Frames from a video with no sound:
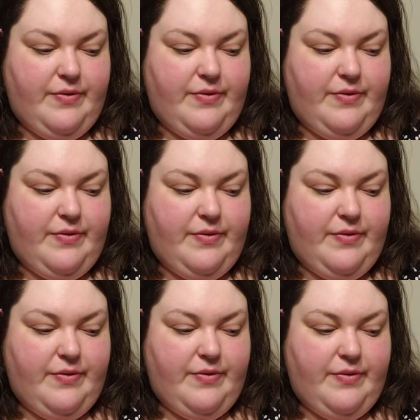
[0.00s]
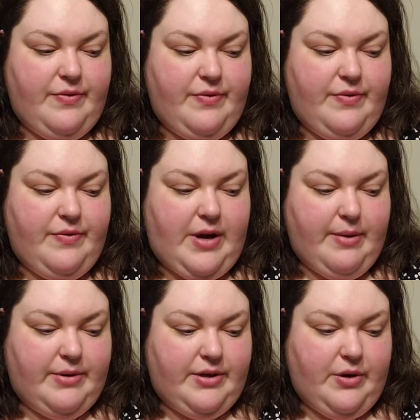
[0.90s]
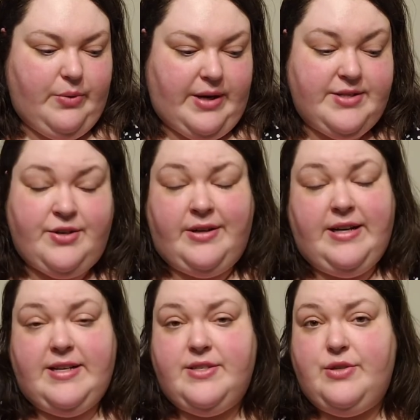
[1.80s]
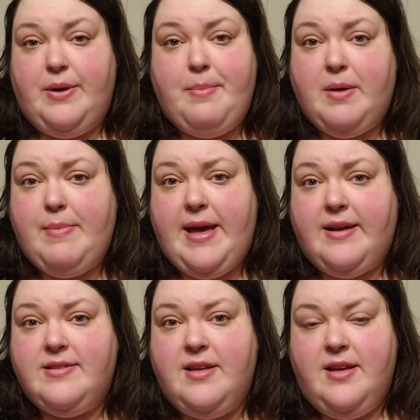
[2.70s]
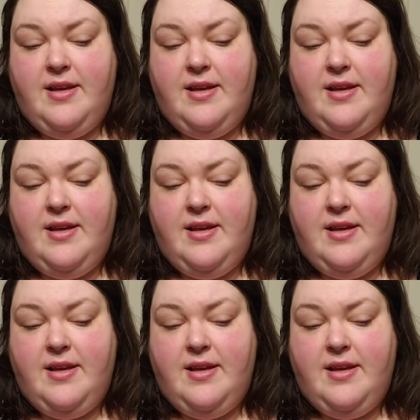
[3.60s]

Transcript: your garbage anymore. I would go, I started as doing mukbangs